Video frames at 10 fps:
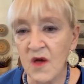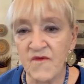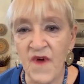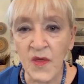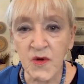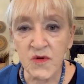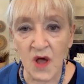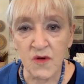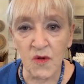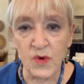Father
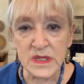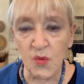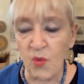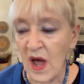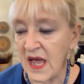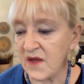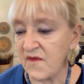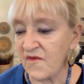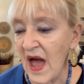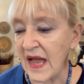Knuckle was away
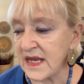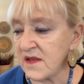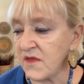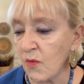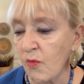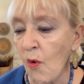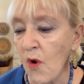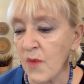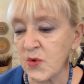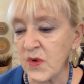fighting the war
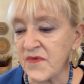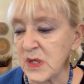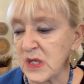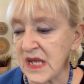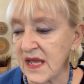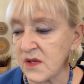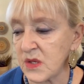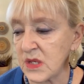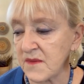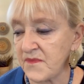between the
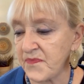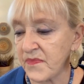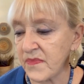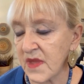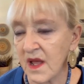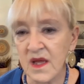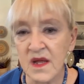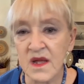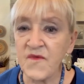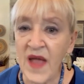states.
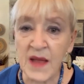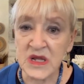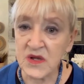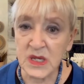The family could